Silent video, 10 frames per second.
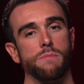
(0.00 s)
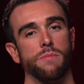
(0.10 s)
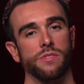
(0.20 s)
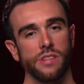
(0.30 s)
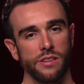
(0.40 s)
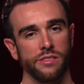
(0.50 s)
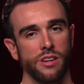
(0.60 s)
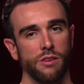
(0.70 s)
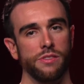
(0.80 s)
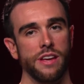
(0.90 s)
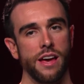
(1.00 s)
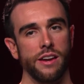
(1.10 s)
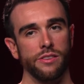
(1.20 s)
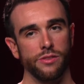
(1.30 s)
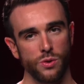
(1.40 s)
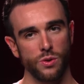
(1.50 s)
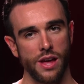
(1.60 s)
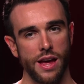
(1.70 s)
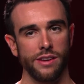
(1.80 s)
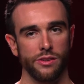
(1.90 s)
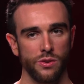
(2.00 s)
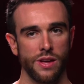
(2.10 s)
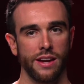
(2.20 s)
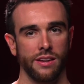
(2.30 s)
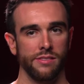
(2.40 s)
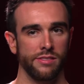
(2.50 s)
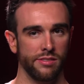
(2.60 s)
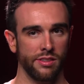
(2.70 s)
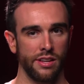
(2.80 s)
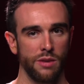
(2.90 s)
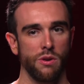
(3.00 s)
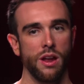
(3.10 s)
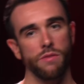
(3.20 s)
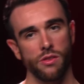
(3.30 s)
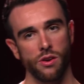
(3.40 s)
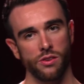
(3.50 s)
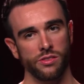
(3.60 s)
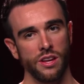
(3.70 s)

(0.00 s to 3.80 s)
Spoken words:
sit yourself down and do that consistently, whatever those